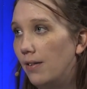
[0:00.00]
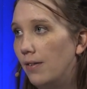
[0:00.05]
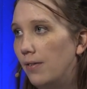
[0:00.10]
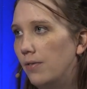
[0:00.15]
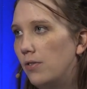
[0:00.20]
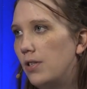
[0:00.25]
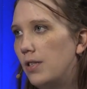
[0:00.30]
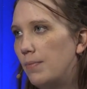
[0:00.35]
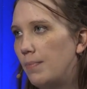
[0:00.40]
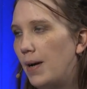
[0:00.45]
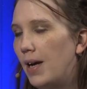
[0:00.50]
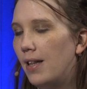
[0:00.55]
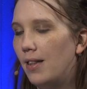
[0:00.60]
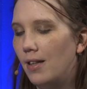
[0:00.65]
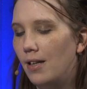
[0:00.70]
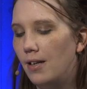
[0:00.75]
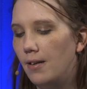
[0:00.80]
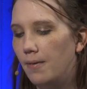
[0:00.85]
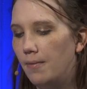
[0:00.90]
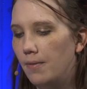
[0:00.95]
She's
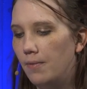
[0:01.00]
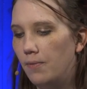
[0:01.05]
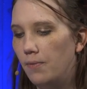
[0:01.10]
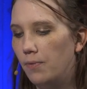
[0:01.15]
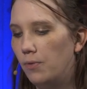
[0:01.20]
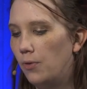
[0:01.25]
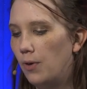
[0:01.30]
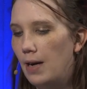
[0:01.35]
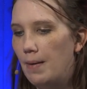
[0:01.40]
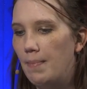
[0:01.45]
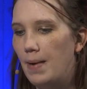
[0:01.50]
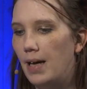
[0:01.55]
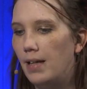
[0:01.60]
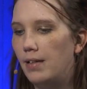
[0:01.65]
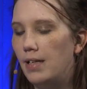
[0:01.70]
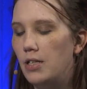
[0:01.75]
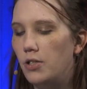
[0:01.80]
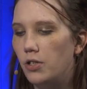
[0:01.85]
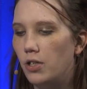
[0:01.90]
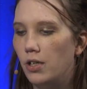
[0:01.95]
a great
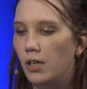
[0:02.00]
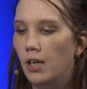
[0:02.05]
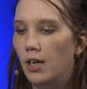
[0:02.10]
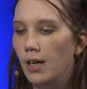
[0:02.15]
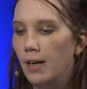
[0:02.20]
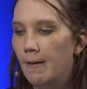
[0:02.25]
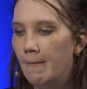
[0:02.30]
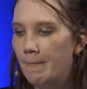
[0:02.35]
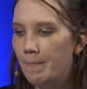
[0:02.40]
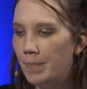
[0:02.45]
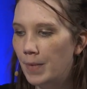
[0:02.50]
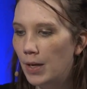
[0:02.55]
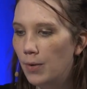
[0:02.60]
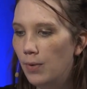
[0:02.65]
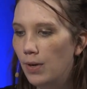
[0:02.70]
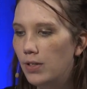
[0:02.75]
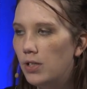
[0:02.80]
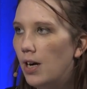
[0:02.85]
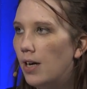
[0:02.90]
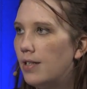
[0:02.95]
math teacher.
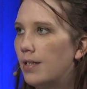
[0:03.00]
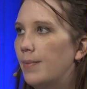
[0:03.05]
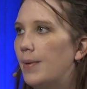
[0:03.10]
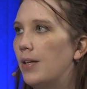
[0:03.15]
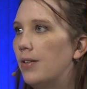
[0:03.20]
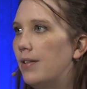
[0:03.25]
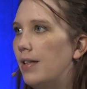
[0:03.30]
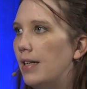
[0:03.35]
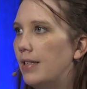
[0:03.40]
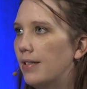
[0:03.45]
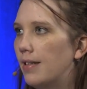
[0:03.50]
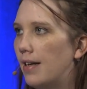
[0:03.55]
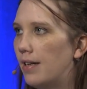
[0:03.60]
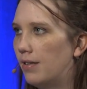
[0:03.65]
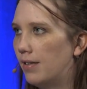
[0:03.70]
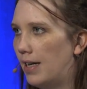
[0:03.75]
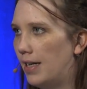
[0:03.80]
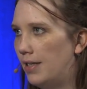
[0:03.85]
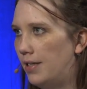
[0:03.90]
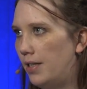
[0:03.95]
And we talked about things
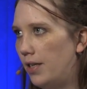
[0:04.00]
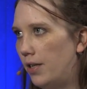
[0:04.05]
like that